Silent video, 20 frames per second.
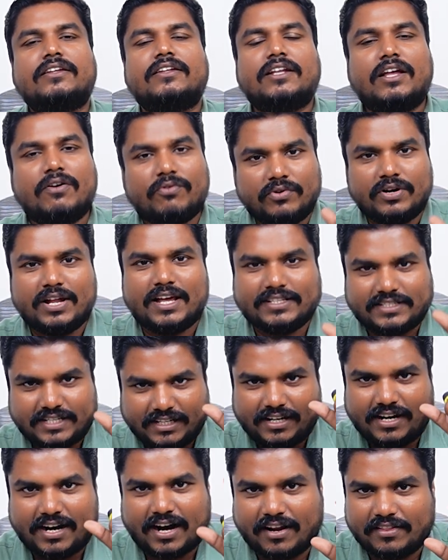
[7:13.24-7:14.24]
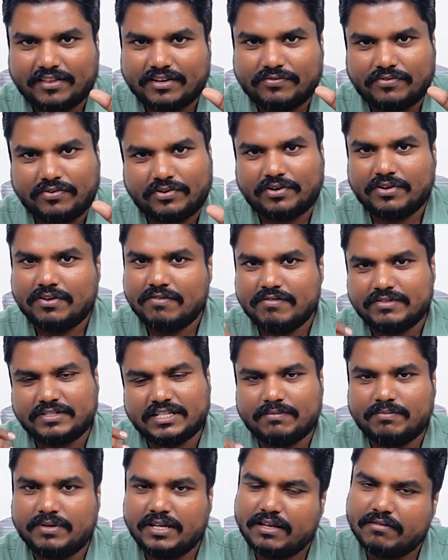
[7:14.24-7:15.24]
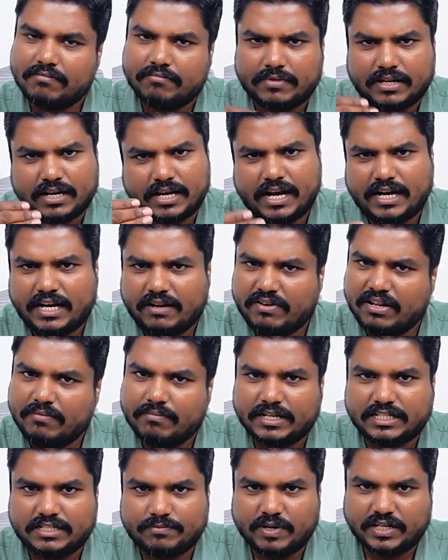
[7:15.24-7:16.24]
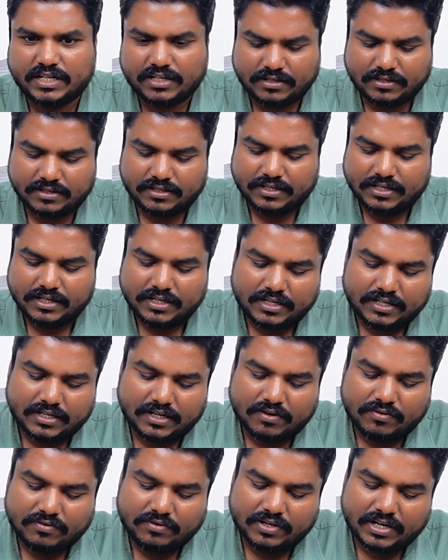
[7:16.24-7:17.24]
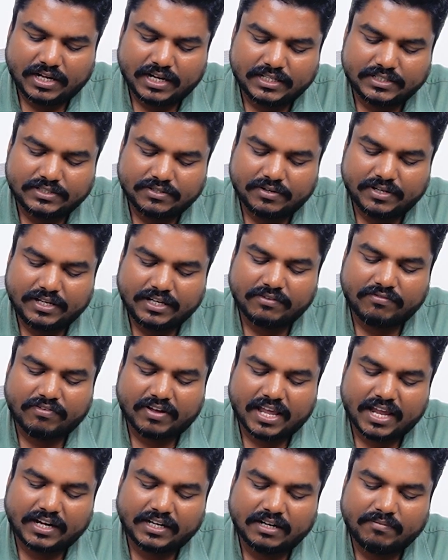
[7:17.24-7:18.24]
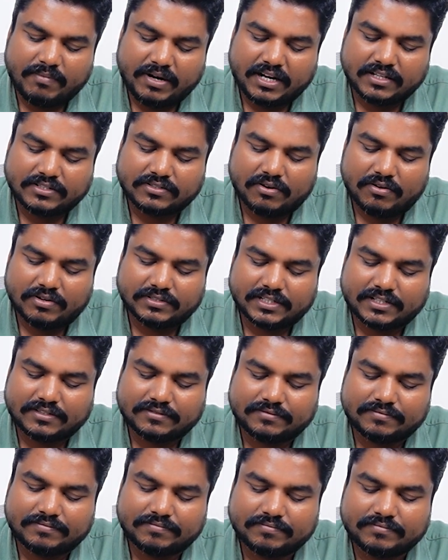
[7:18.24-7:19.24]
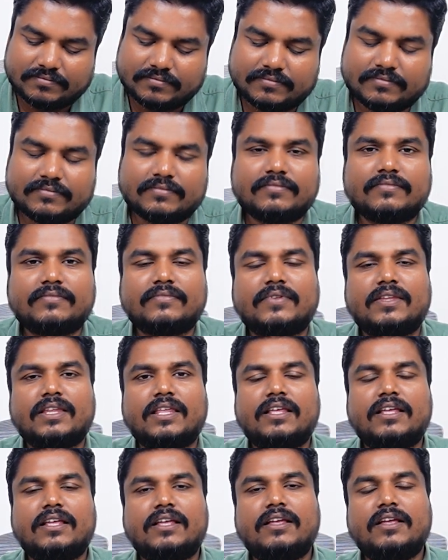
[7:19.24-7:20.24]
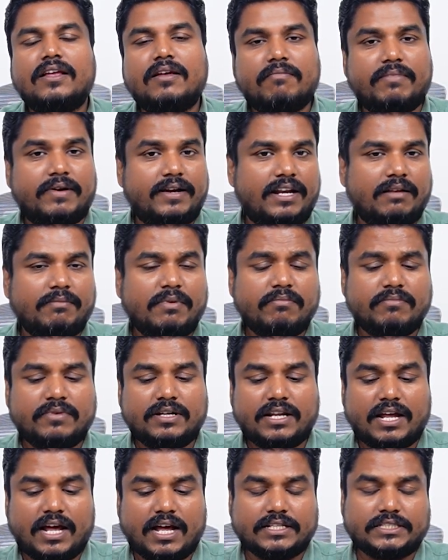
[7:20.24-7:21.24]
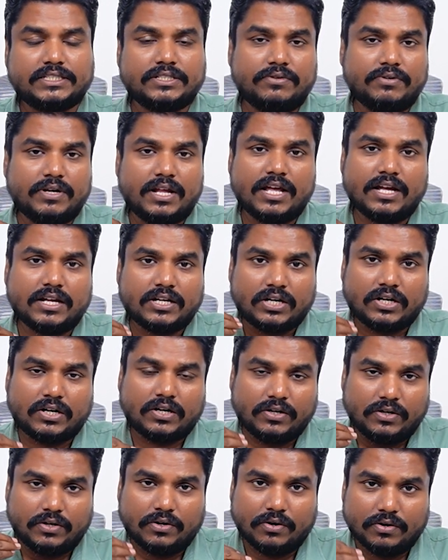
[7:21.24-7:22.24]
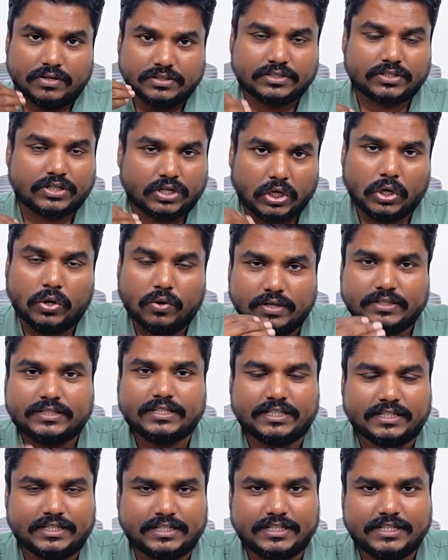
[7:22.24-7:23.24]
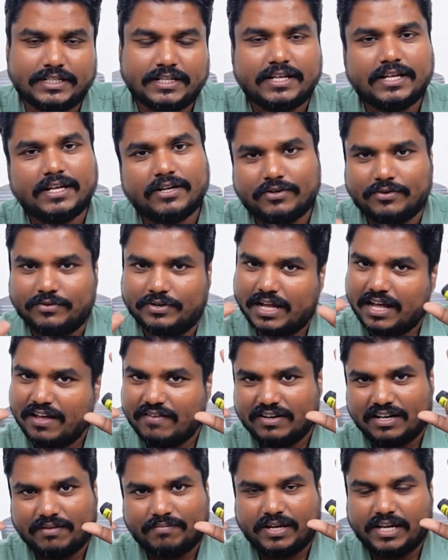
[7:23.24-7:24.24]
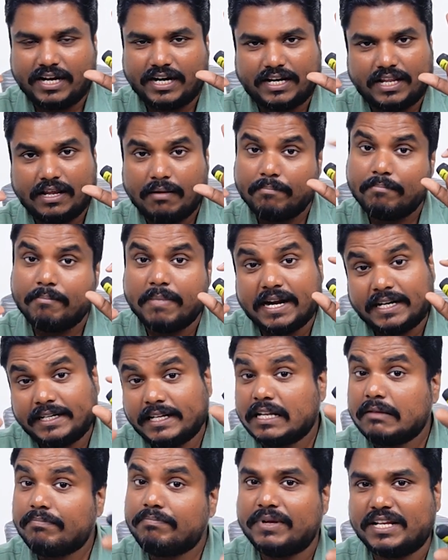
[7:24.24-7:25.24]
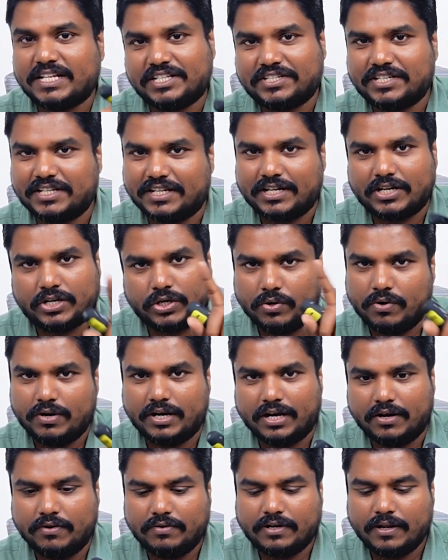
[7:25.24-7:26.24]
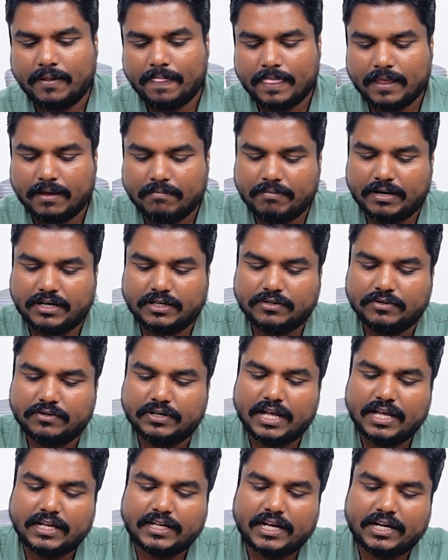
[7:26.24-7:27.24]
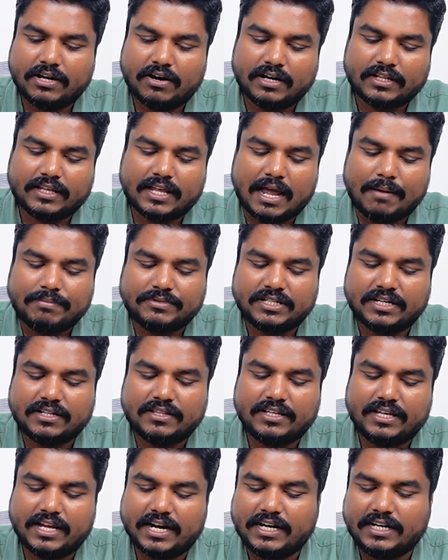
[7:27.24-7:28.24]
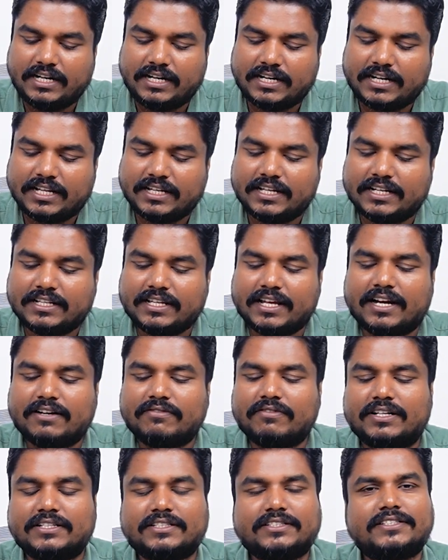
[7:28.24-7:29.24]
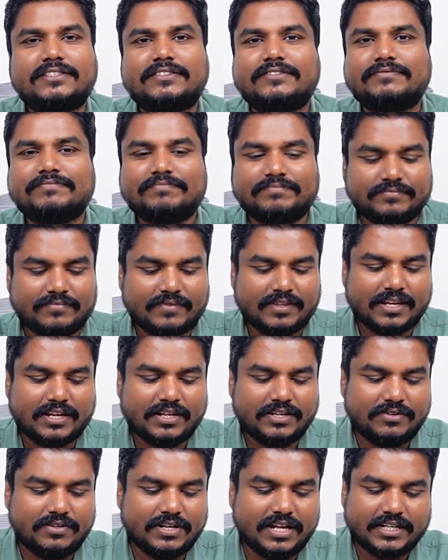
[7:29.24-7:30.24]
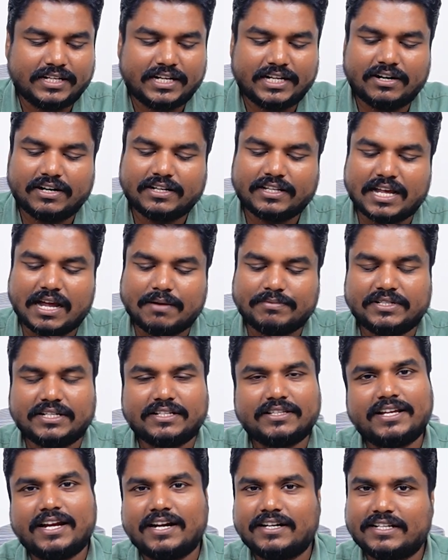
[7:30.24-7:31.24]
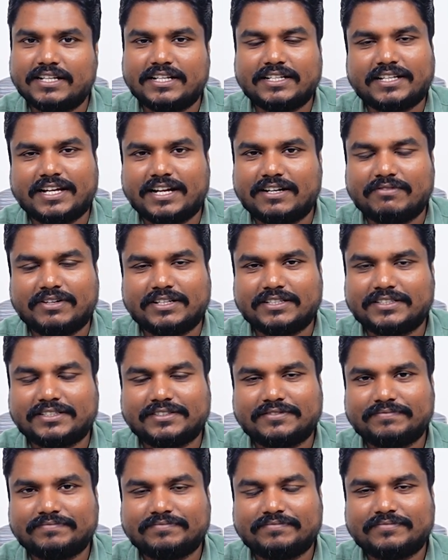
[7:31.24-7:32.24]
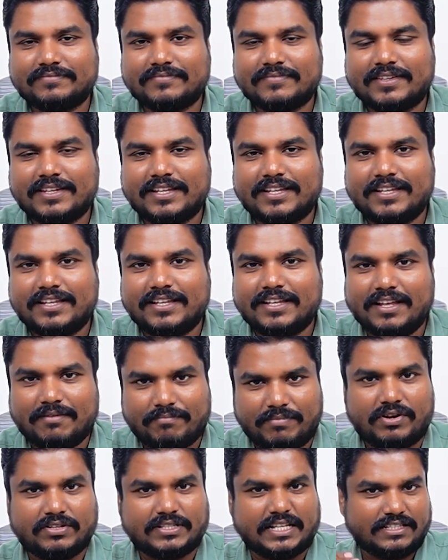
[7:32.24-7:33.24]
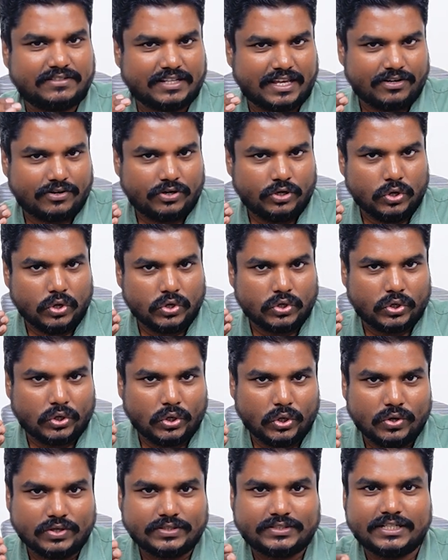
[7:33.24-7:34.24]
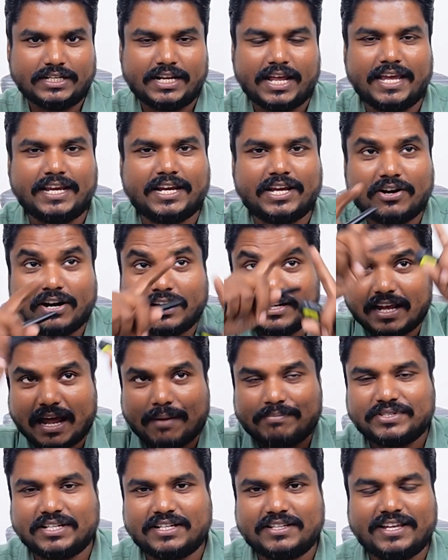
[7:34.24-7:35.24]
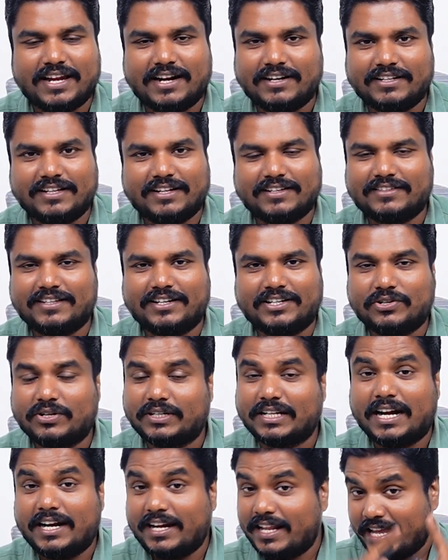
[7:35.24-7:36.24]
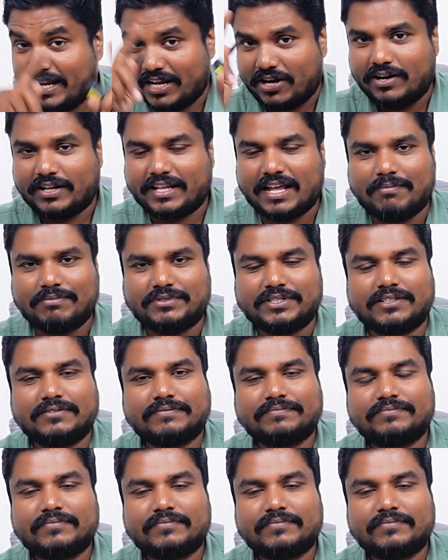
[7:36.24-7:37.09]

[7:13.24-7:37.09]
Now Guna is taking another photo which will be relatively much better. Now Guna is going 500 meters closer. But remember, as Guna goes closer, Guna will be getting better picture, no doubt, but Guna cannot capture the entire canvas. Guna cannot capture the entire canvas. Because as I go closer, I cannot capture the entire thing. Totality I cannot capture.